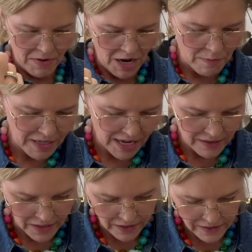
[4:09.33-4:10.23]

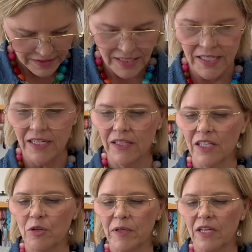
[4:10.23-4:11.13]
Michaela did a
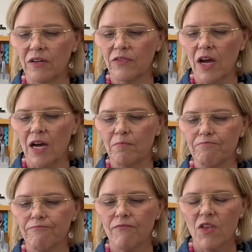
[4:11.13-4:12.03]
little bit of,
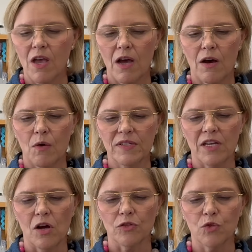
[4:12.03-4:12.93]
what is it
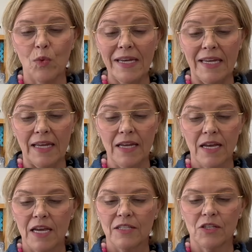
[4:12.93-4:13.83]
called? Tweeding.
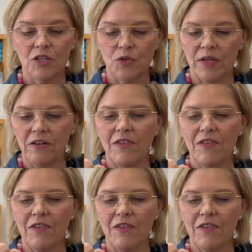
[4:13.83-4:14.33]
So the tweeded